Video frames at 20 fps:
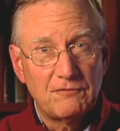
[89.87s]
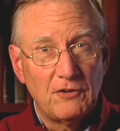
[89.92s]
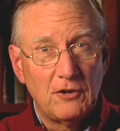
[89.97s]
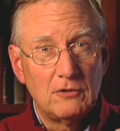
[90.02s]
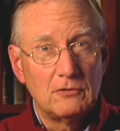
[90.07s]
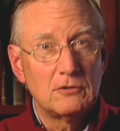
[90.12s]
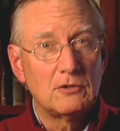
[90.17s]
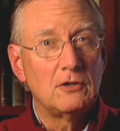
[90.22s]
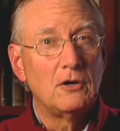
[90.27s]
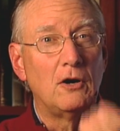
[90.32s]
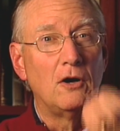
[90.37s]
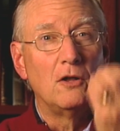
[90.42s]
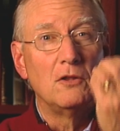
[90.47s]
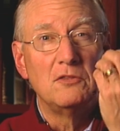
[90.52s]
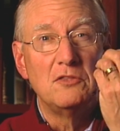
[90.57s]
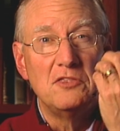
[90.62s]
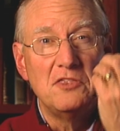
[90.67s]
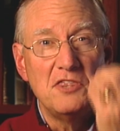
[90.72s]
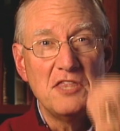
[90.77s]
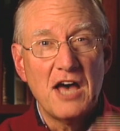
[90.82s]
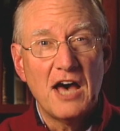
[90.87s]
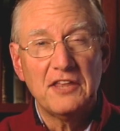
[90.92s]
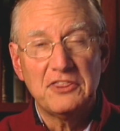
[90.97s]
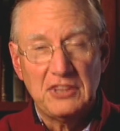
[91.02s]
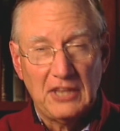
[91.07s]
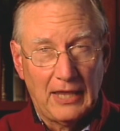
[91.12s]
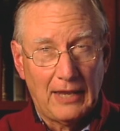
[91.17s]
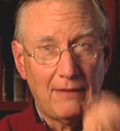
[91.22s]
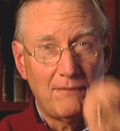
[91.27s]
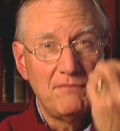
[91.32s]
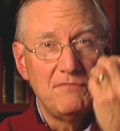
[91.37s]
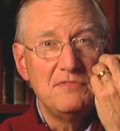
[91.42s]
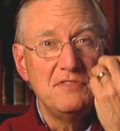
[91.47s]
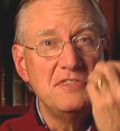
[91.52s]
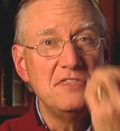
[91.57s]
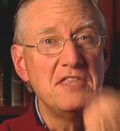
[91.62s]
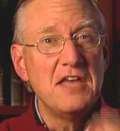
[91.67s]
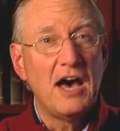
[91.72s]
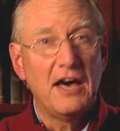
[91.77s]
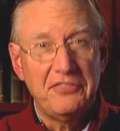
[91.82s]
phone call, nothing,
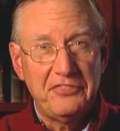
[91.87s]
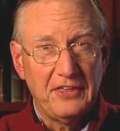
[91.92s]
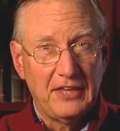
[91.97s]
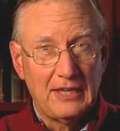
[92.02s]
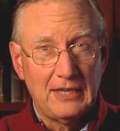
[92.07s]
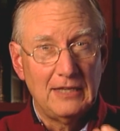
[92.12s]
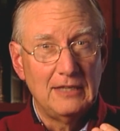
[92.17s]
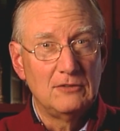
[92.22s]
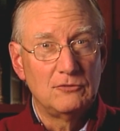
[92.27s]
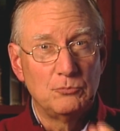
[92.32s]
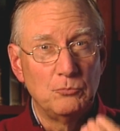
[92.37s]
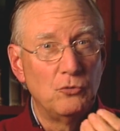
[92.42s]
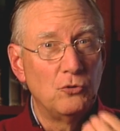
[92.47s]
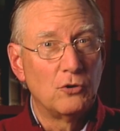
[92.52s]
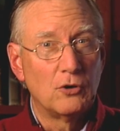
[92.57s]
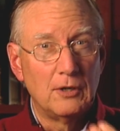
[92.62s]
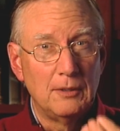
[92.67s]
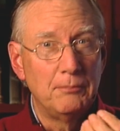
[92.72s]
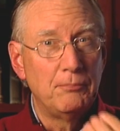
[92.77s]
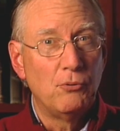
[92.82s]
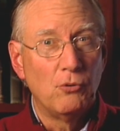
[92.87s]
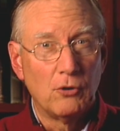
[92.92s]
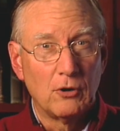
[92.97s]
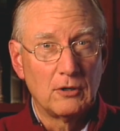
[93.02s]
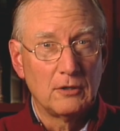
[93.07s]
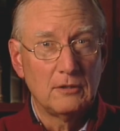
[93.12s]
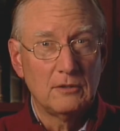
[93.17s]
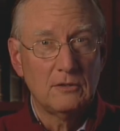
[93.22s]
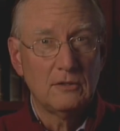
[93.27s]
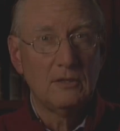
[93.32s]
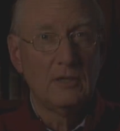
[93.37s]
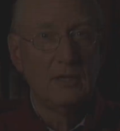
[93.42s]
nothing is more important.